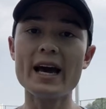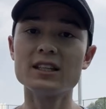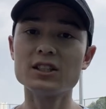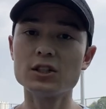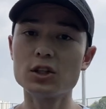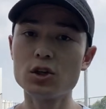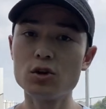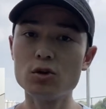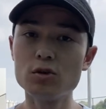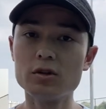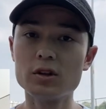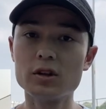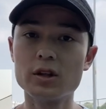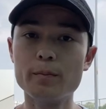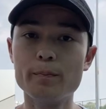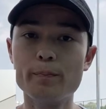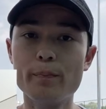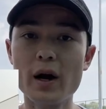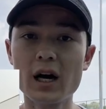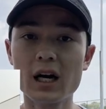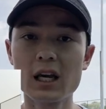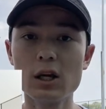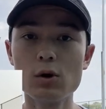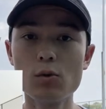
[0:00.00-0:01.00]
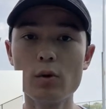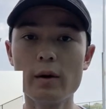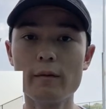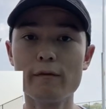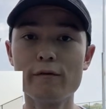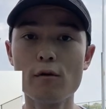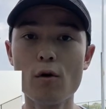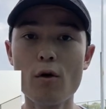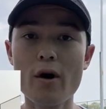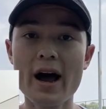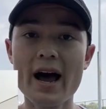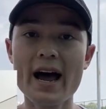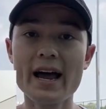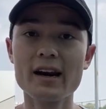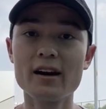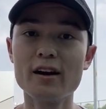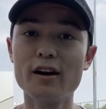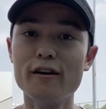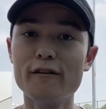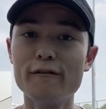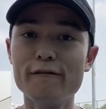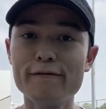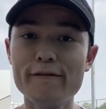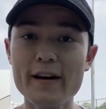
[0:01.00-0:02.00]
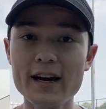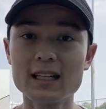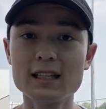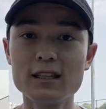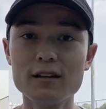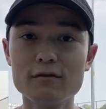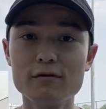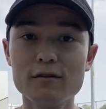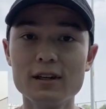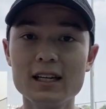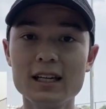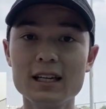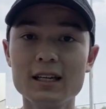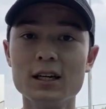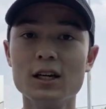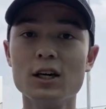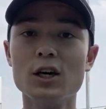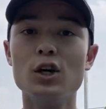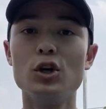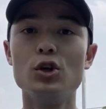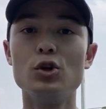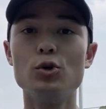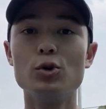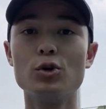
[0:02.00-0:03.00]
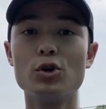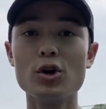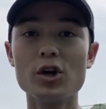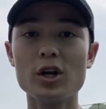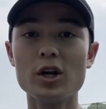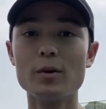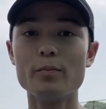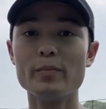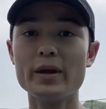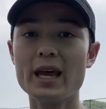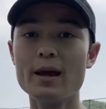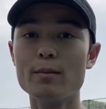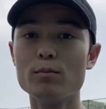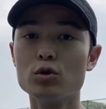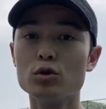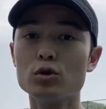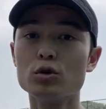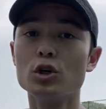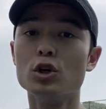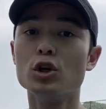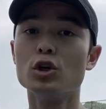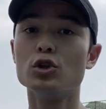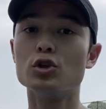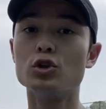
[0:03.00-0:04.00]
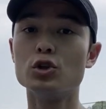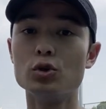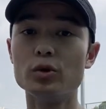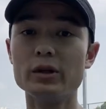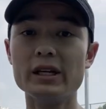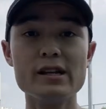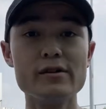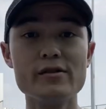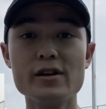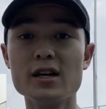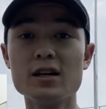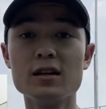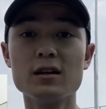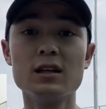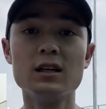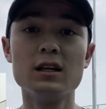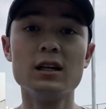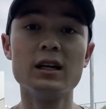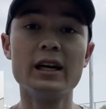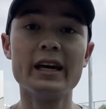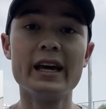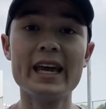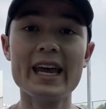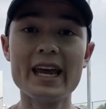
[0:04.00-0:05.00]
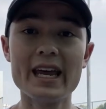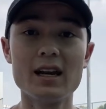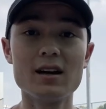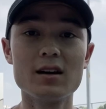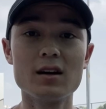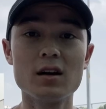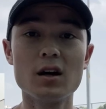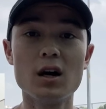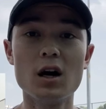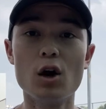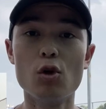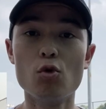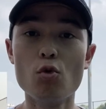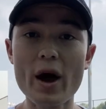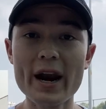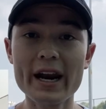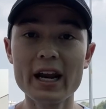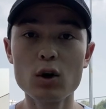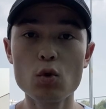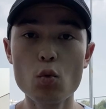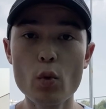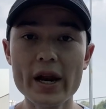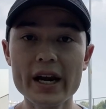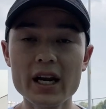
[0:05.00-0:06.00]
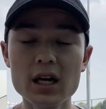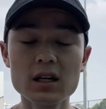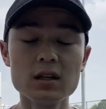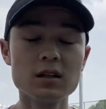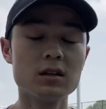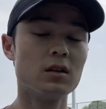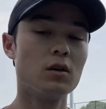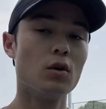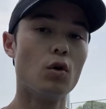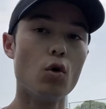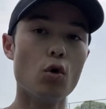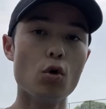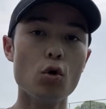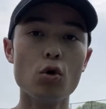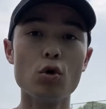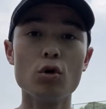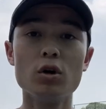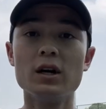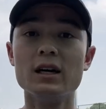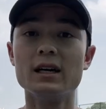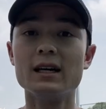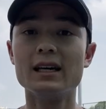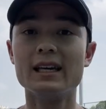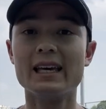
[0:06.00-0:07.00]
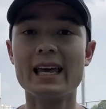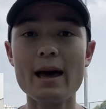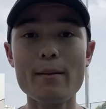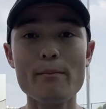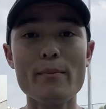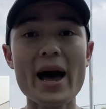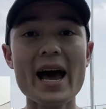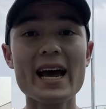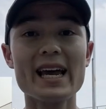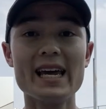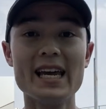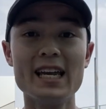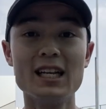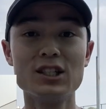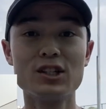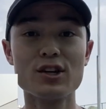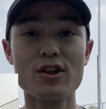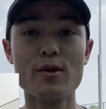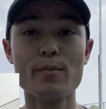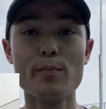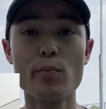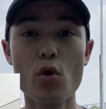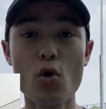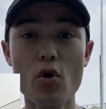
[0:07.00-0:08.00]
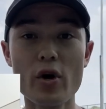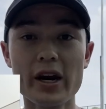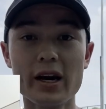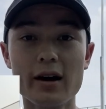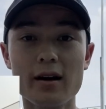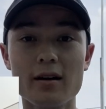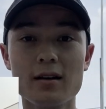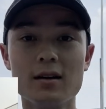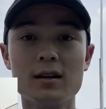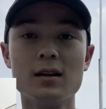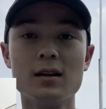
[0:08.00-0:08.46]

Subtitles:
execute the Buggy Whip forehand effectively, you're going to be able to either hit a running winner or get back into the point.